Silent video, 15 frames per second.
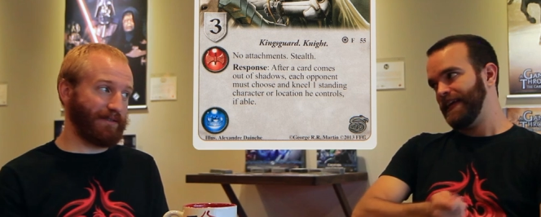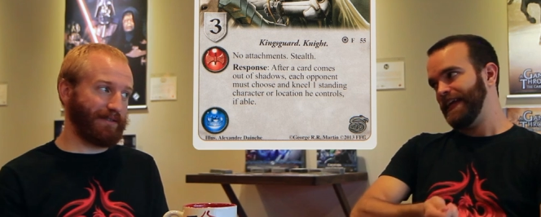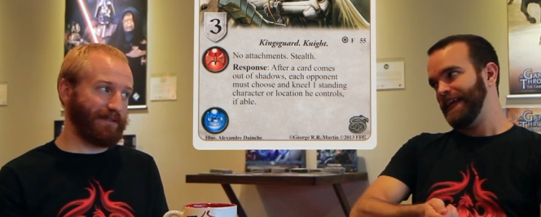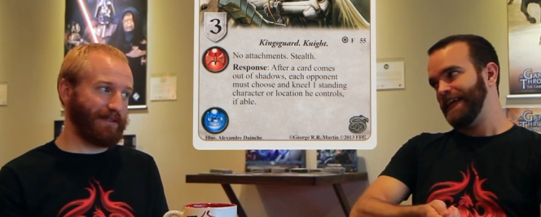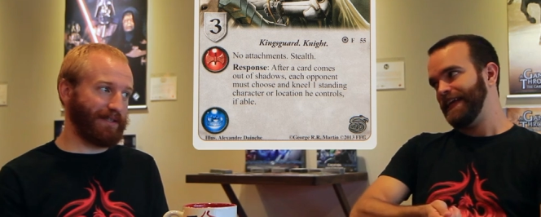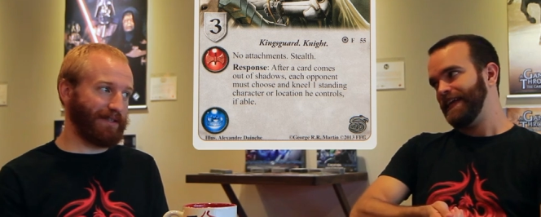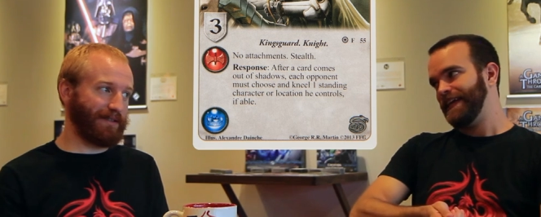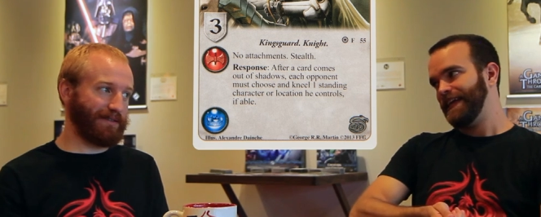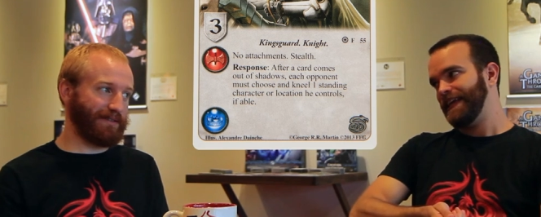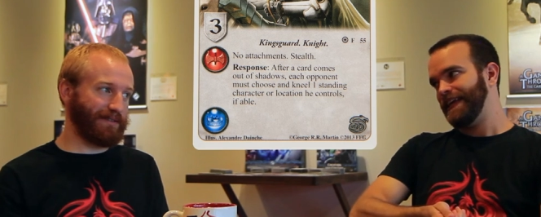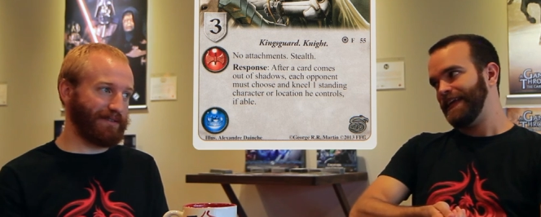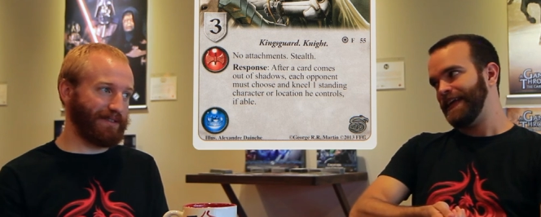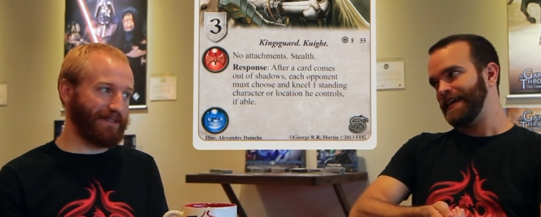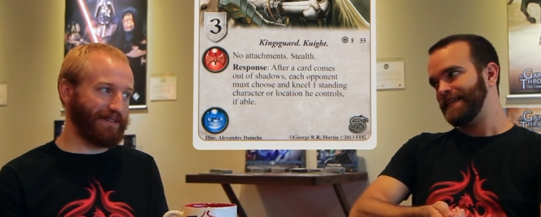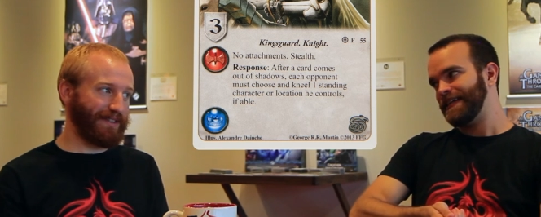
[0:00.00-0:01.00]
Speaker 1: or kneel a
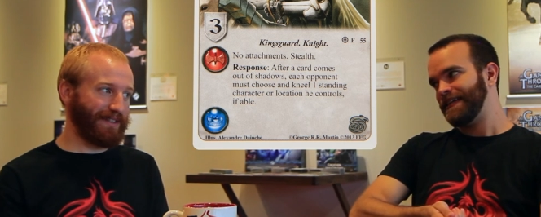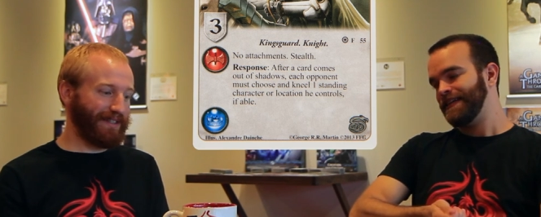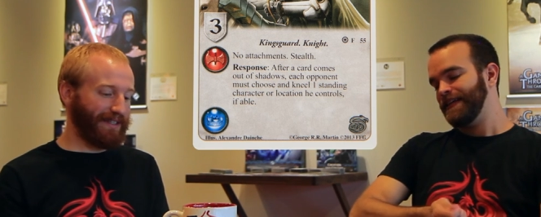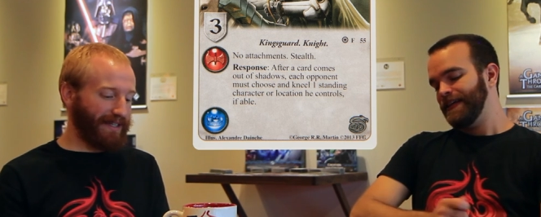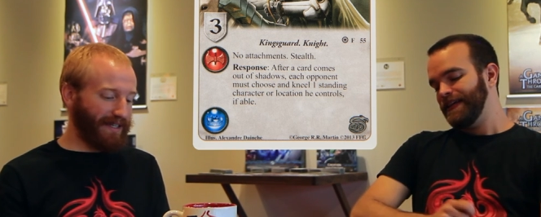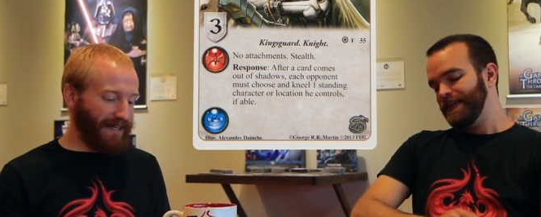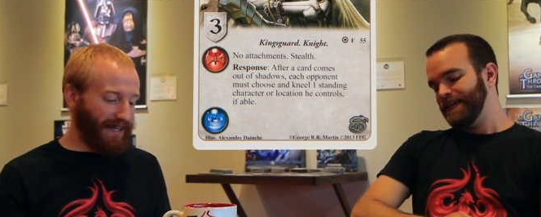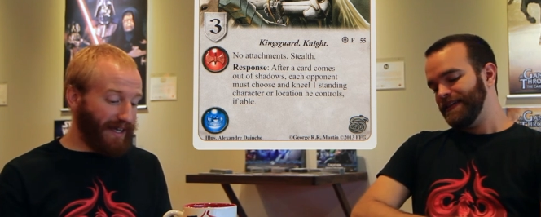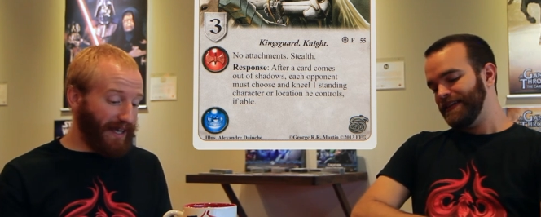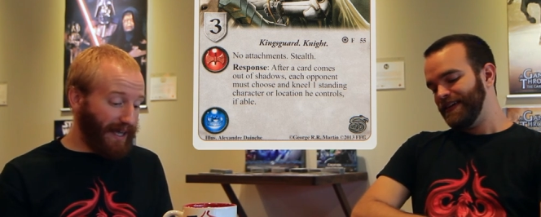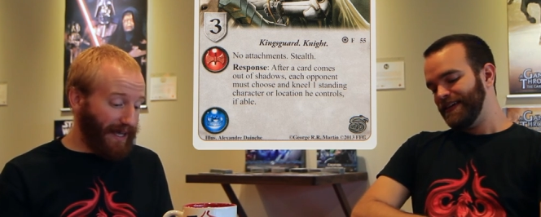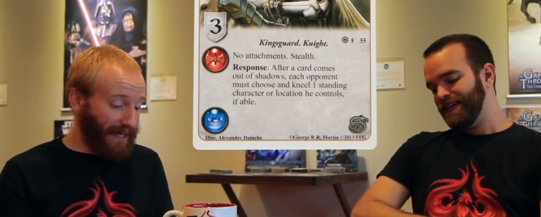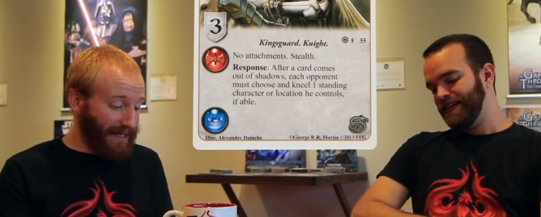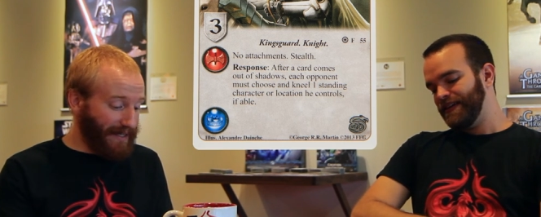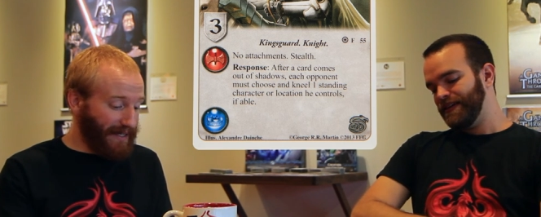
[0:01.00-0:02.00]
character. You gotcha. Know?
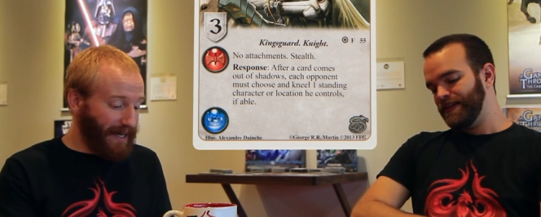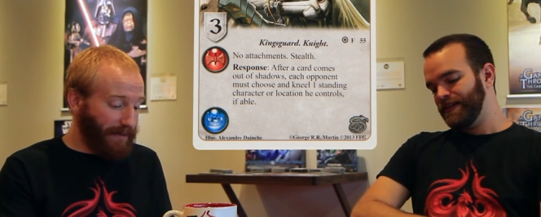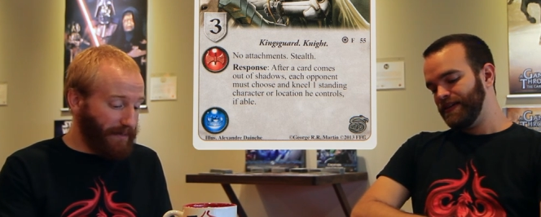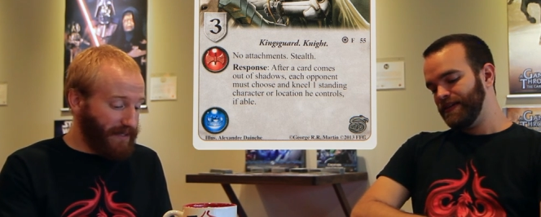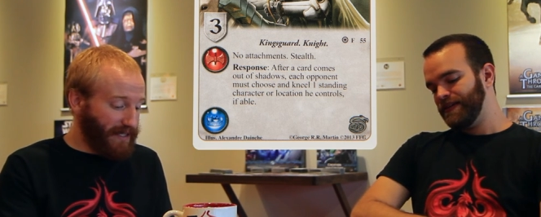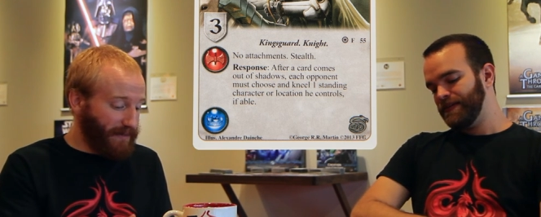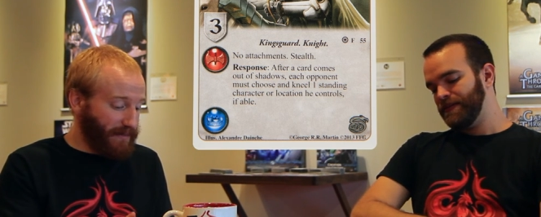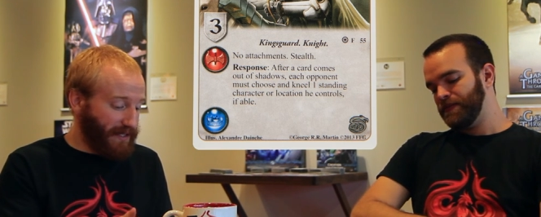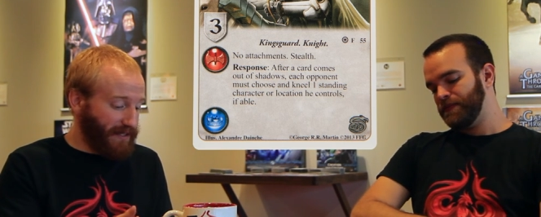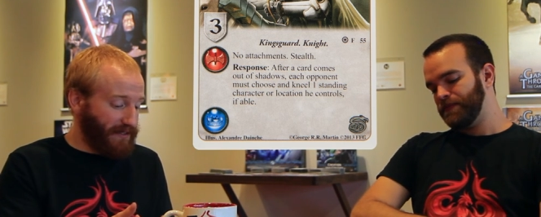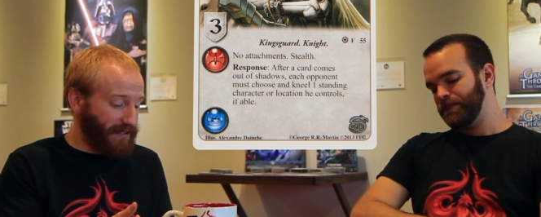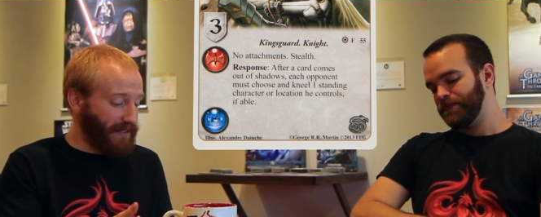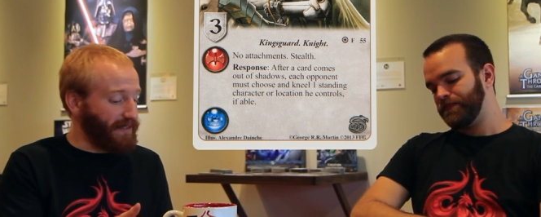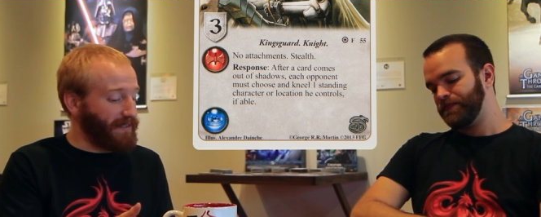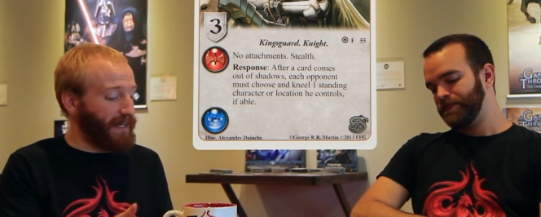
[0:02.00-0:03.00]
And how many times
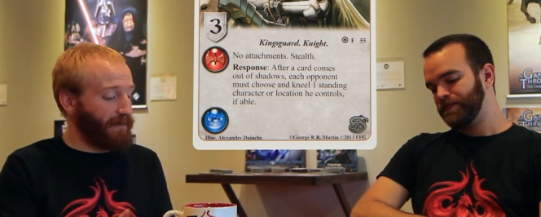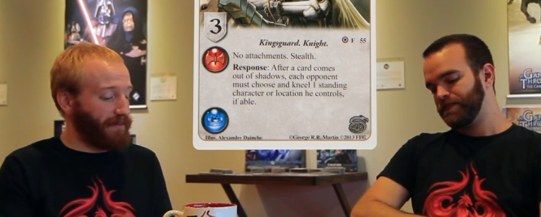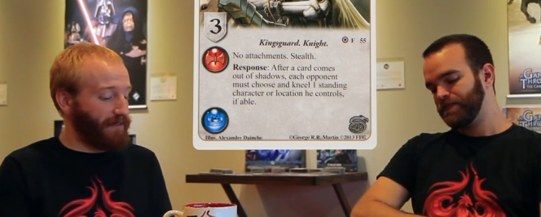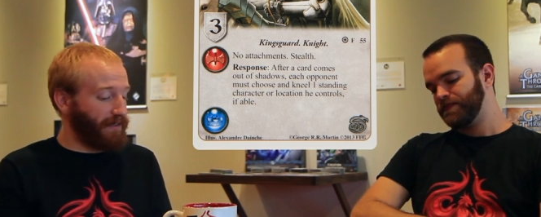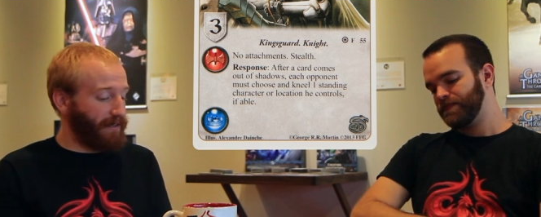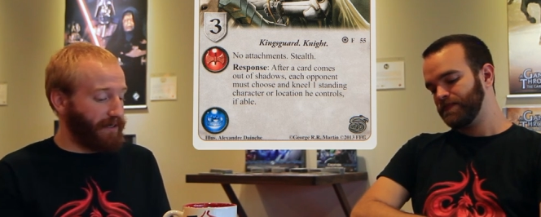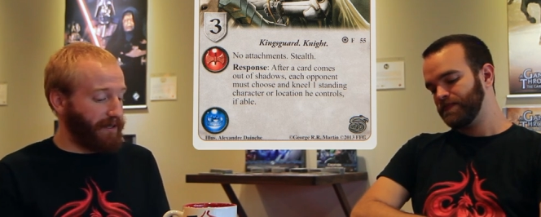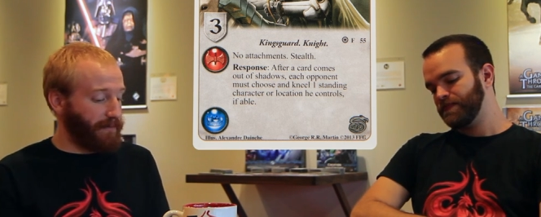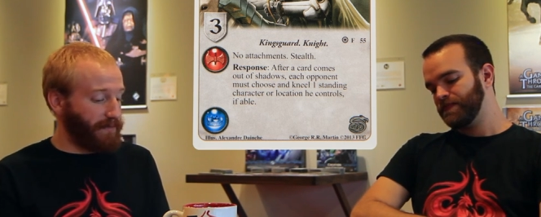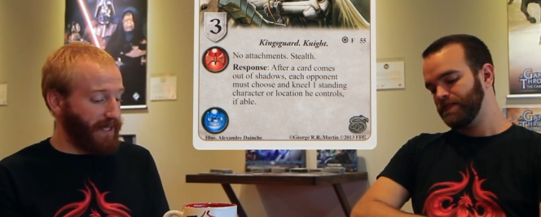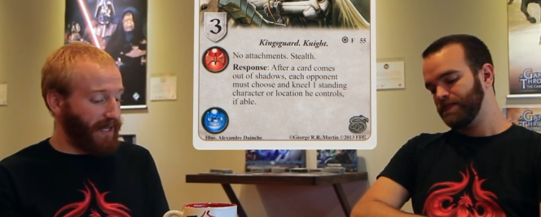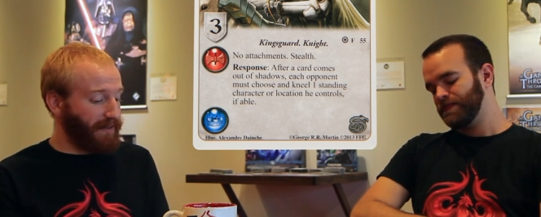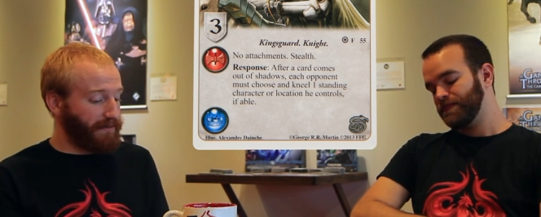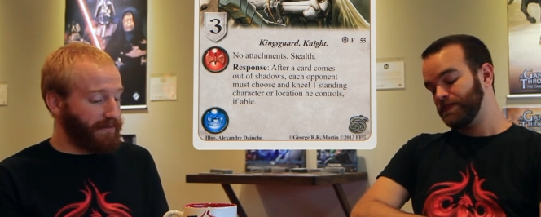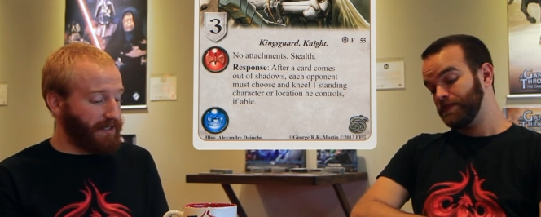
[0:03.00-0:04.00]
can you trigger this? After card
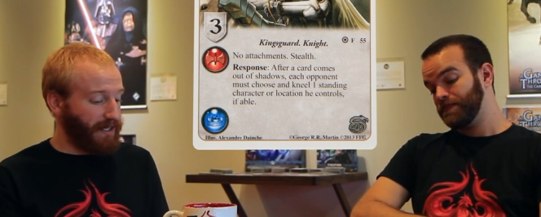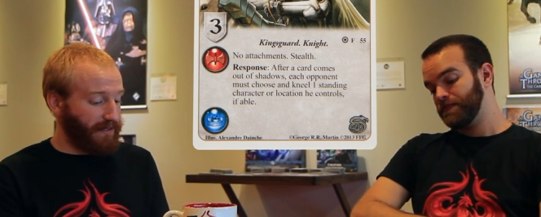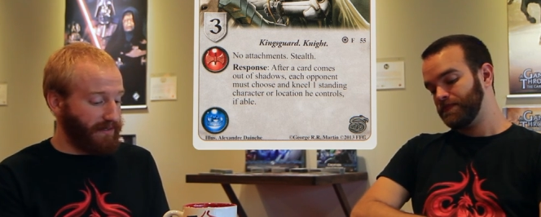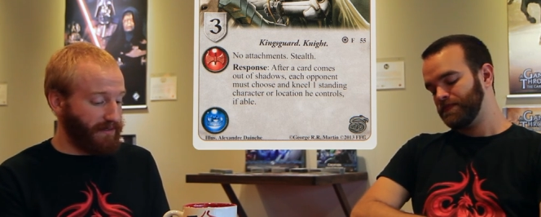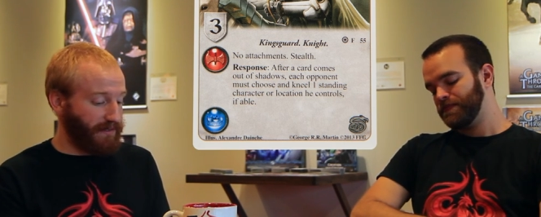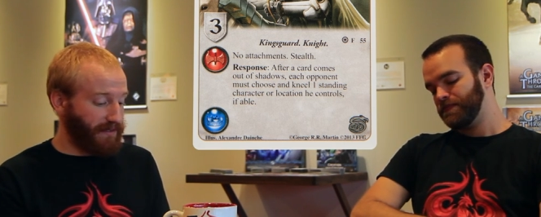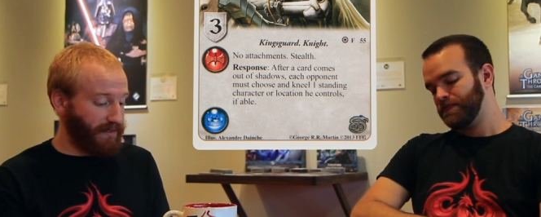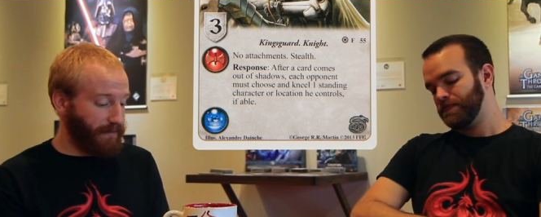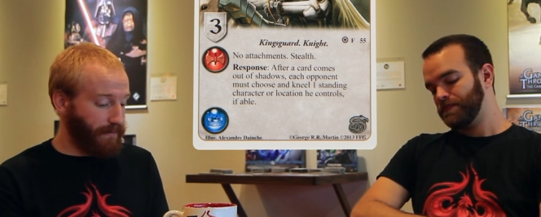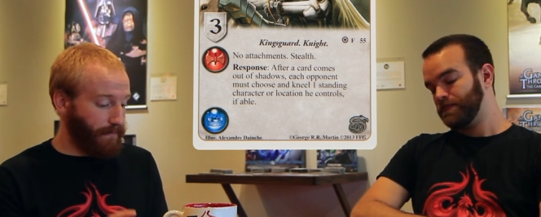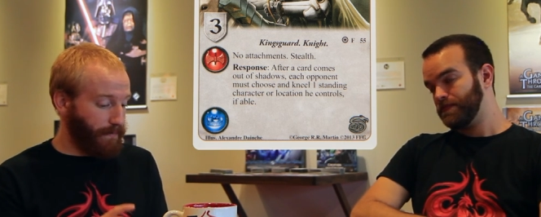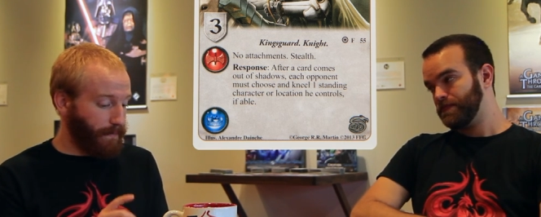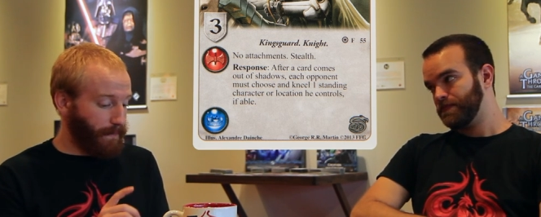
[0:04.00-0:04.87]
comes out of shadows,